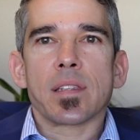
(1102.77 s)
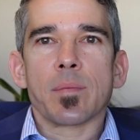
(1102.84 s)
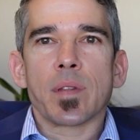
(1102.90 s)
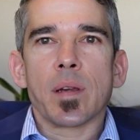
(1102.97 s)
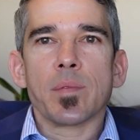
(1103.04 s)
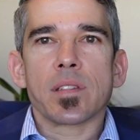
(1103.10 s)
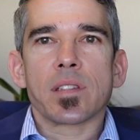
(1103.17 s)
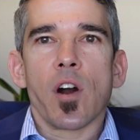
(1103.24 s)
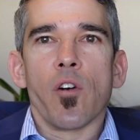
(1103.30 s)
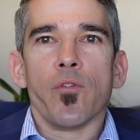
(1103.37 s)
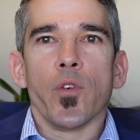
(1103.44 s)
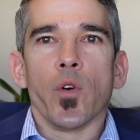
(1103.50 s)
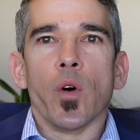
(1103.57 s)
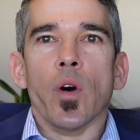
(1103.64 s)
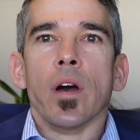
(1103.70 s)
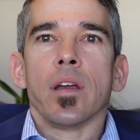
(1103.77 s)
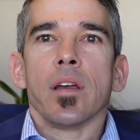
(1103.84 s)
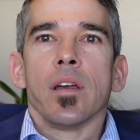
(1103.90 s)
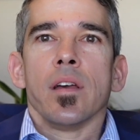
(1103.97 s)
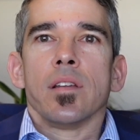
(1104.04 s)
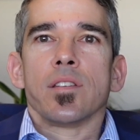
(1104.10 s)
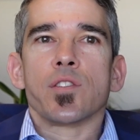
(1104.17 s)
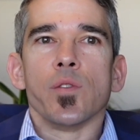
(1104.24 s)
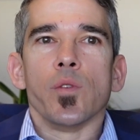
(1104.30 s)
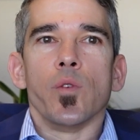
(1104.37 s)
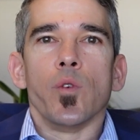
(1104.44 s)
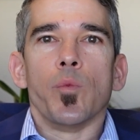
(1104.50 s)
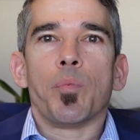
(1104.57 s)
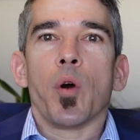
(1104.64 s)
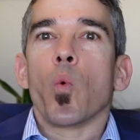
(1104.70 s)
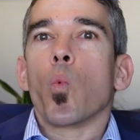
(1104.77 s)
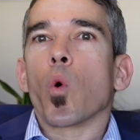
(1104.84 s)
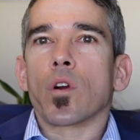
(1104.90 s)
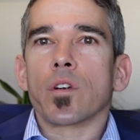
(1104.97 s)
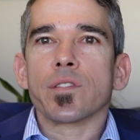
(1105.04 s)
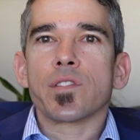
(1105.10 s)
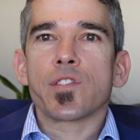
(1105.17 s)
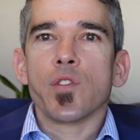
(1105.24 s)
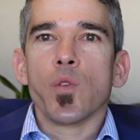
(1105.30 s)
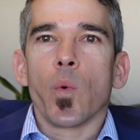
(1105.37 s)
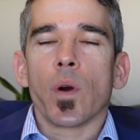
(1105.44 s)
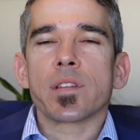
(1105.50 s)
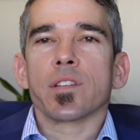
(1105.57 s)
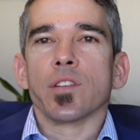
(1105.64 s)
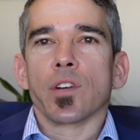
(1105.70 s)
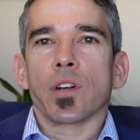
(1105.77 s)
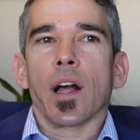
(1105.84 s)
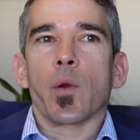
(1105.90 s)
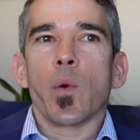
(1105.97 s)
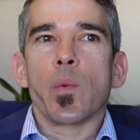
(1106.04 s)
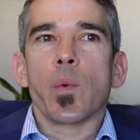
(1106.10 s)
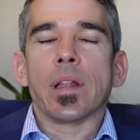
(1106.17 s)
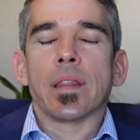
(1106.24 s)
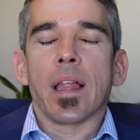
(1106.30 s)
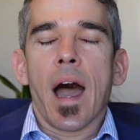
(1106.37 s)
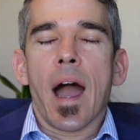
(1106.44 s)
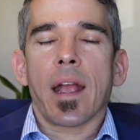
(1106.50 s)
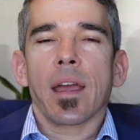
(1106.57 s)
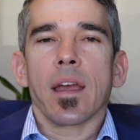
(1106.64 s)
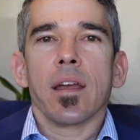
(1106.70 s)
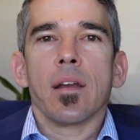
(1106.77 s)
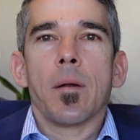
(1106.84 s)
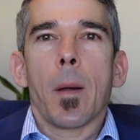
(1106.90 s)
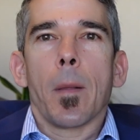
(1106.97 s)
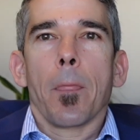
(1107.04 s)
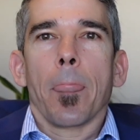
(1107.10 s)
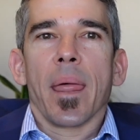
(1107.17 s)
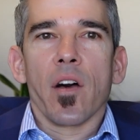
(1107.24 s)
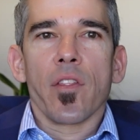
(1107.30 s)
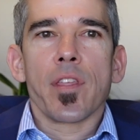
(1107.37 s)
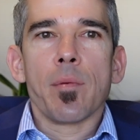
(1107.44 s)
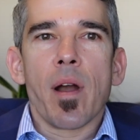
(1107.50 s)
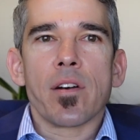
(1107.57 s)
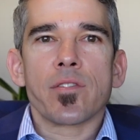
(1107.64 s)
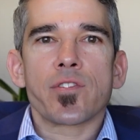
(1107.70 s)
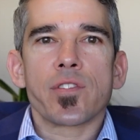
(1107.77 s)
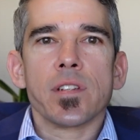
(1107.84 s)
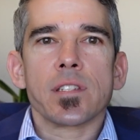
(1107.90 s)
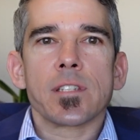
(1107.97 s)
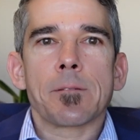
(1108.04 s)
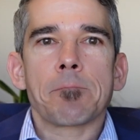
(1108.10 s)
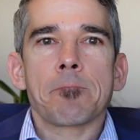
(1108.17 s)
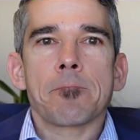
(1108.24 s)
Sometimes it's helpful to put words to what does it look like when we lack healthy boundaries.